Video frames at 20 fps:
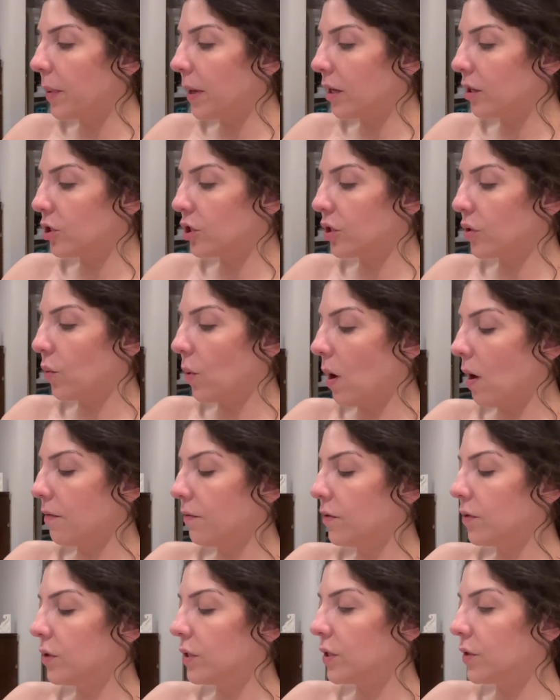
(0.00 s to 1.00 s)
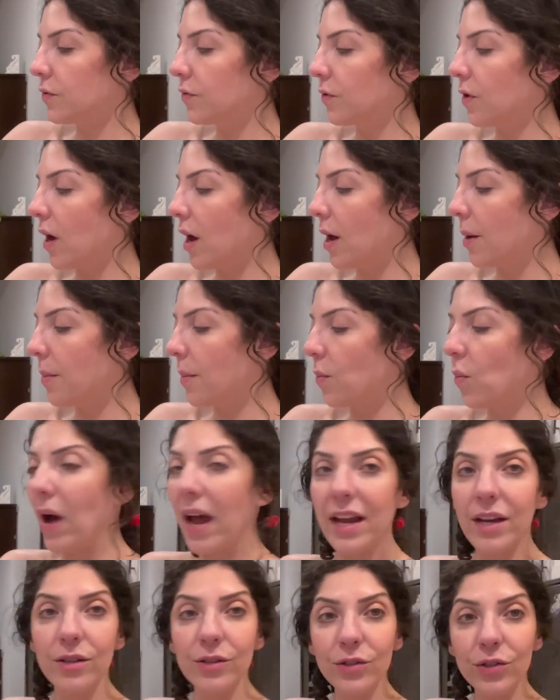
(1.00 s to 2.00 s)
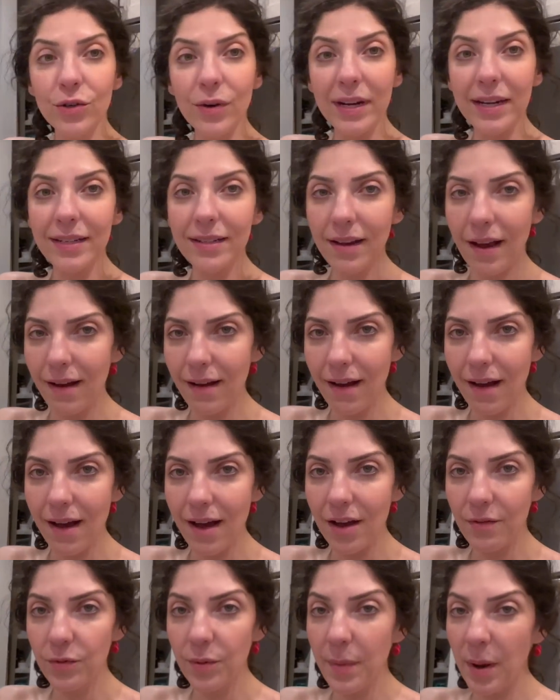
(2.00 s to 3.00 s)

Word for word: Belgian waffles from wild grain dot com.